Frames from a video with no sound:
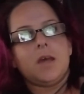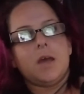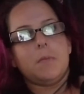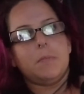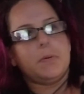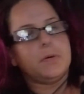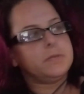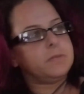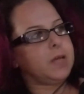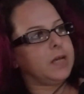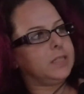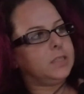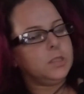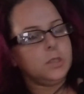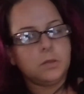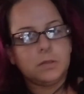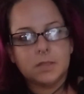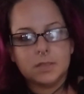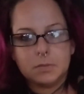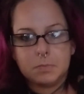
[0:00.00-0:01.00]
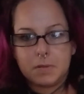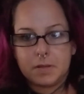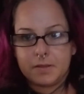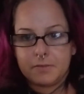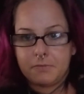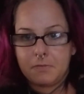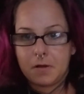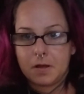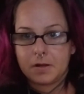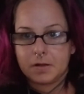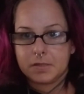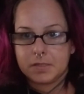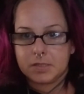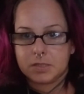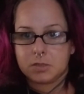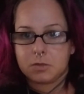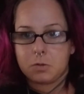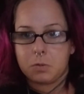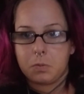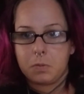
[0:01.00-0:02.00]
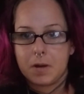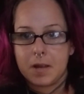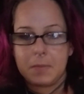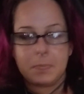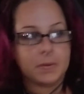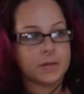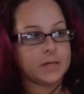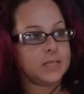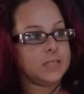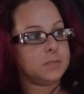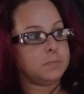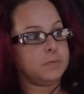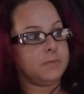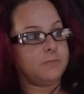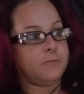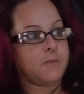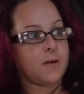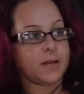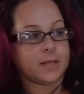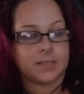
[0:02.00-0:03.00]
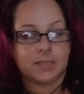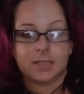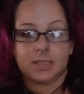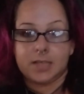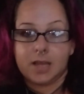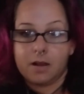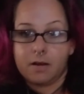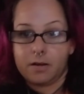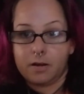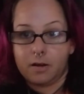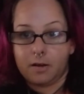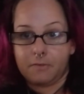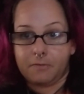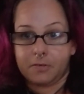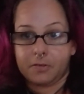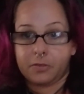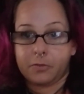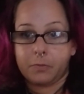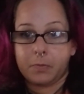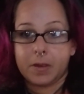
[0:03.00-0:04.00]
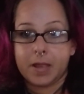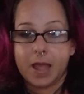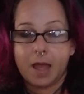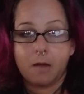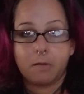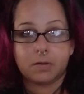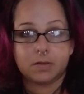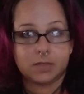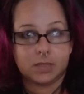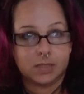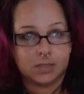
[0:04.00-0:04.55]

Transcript: Bill's like, dude, this motherfucker is creeping. He's been fucking staring at her for 3 hours.